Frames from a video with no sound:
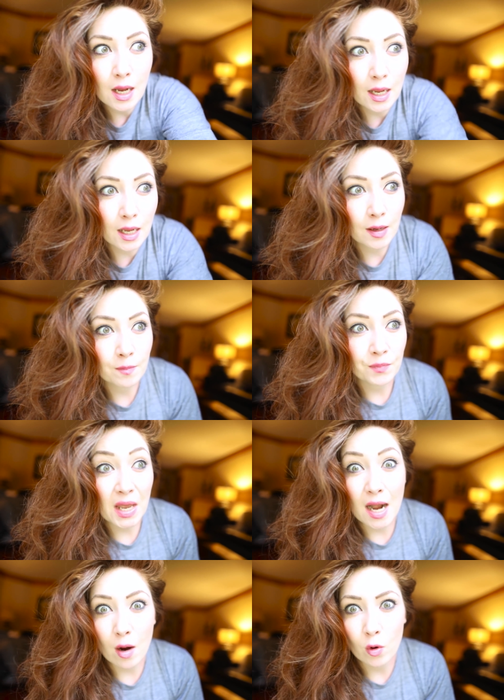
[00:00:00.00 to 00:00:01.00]

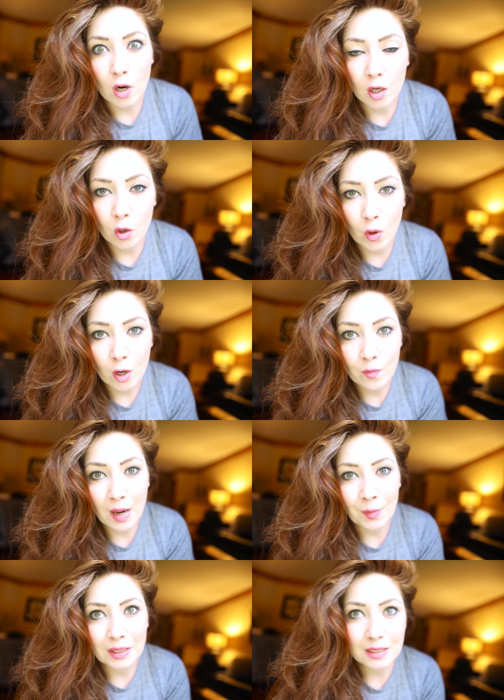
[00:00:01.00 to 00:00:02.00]
an hour and go out
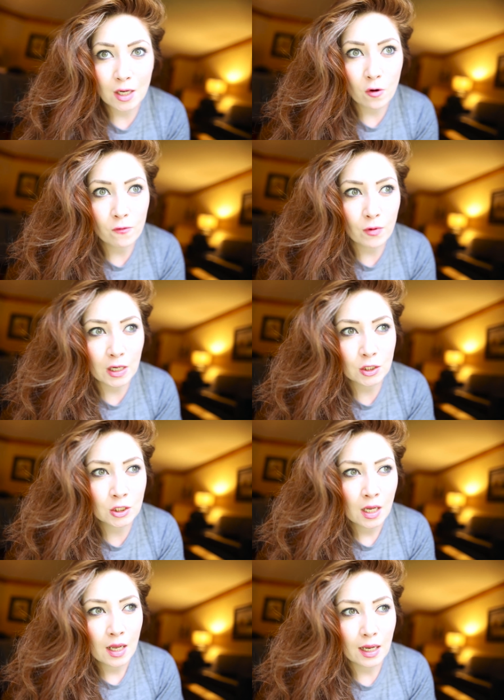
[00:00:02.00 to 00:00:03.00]
by myself,
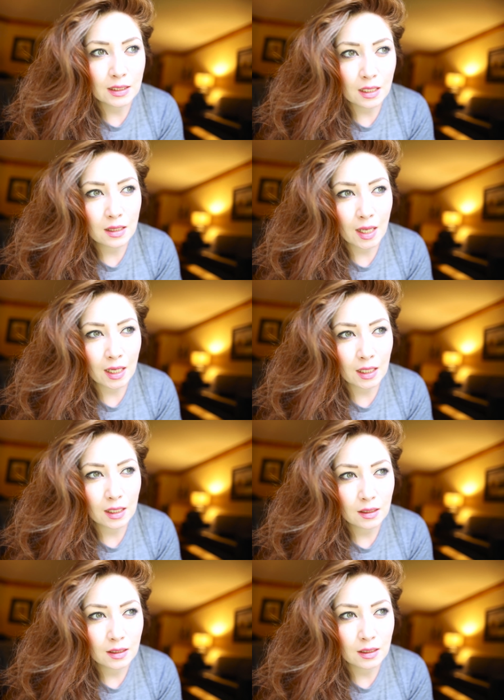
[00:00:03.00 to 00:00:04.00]
which I did
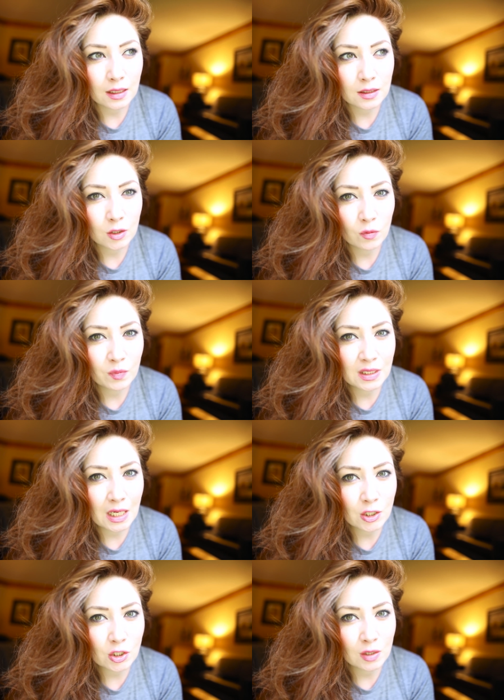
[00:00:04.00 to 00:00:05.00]
think this could
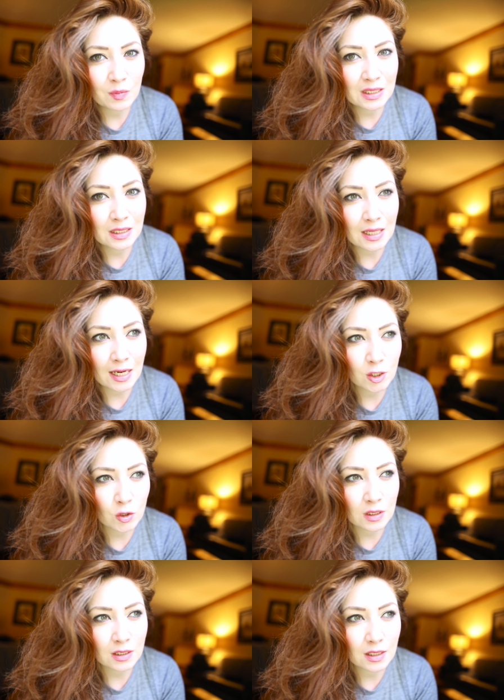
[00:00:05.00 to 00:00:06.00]
potentially be
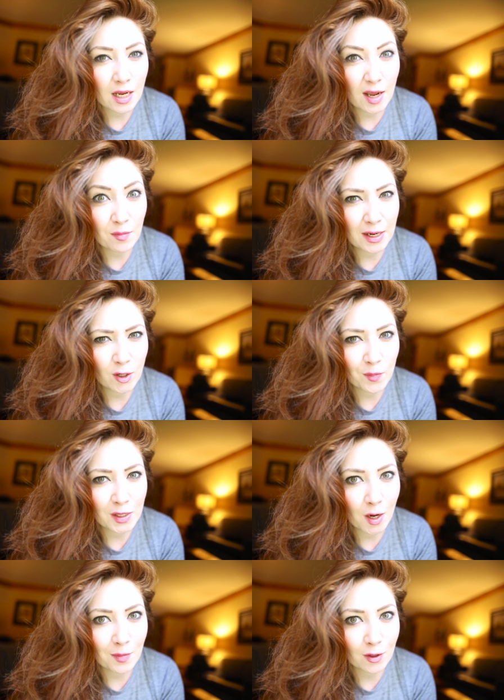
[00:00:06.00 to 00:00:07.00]
disastrous. I might not be
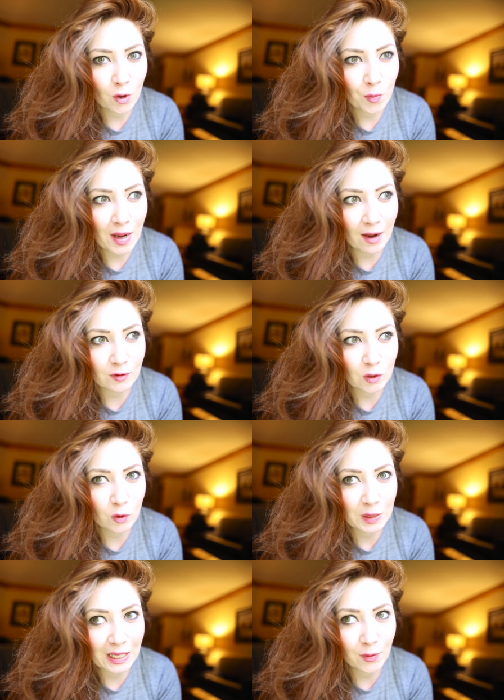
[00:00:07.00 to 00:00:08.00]
coming home after
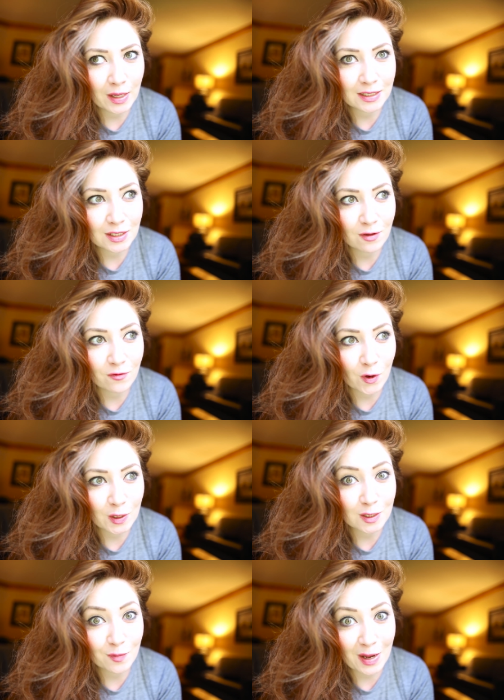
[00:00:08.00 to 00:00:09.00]
going out into the
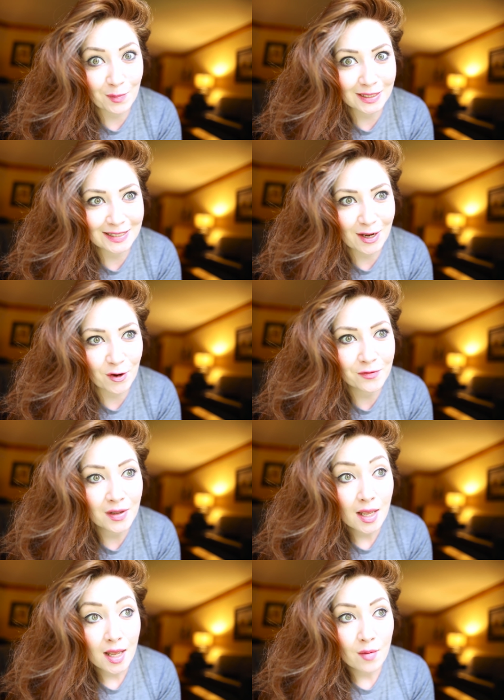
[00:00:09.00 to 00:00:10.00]
forest by myself,
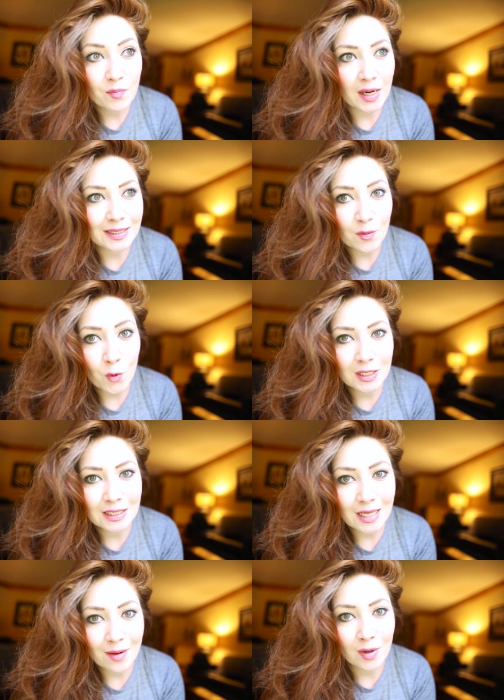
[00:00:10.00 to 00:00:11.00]
but I didn't want to
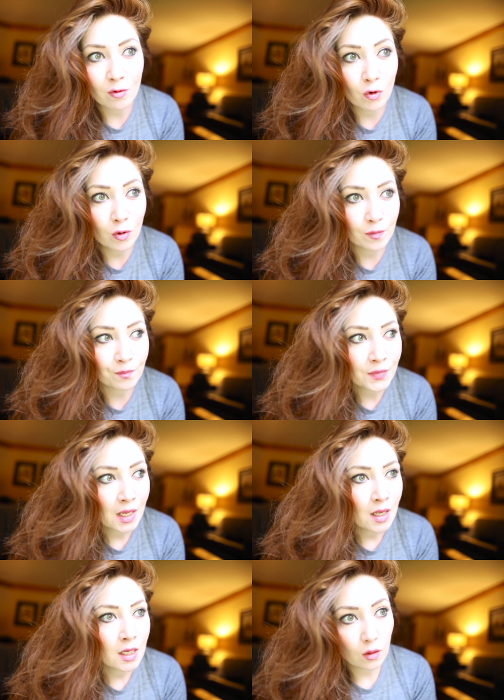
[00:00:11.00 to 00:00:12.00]
sit in my room.
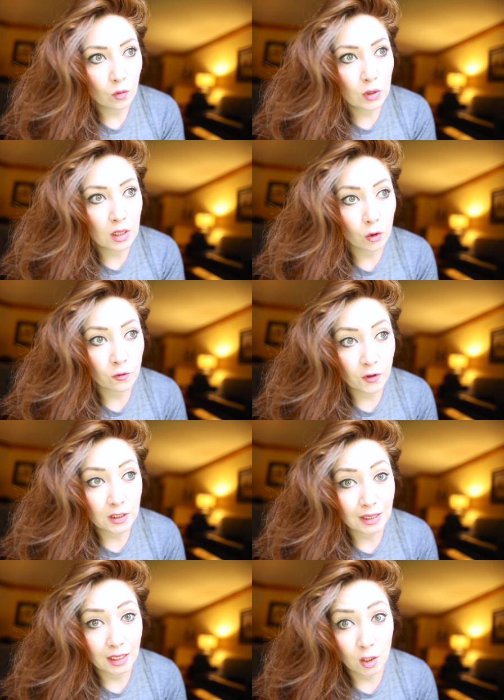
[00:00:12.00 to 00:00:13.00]
On the
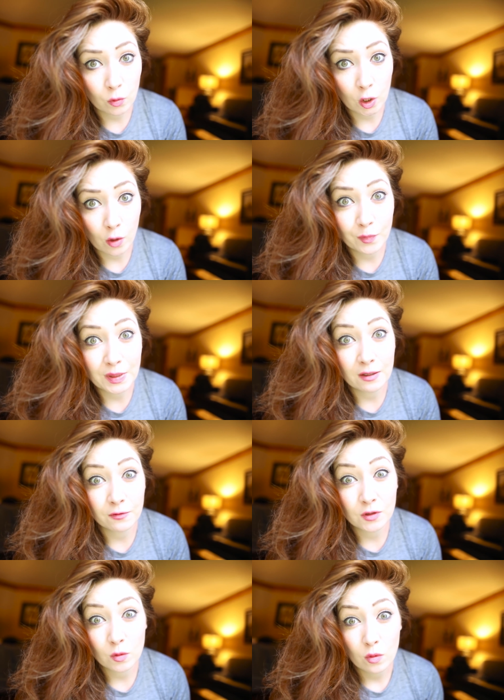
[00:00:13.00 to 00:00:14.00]
first night here, we got
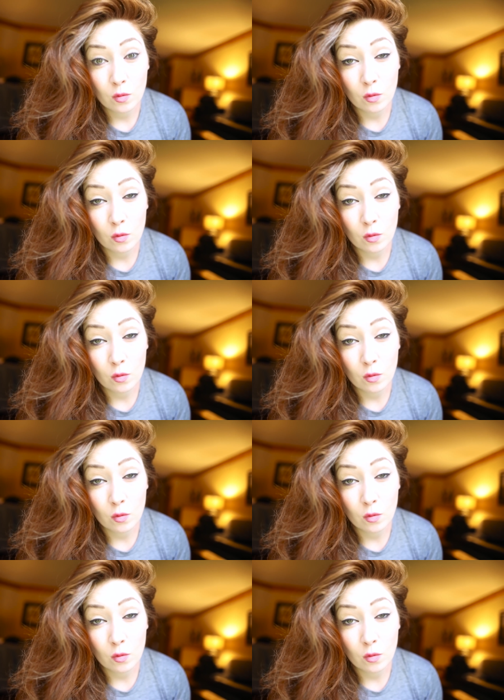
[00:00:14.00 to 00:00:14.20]
briefed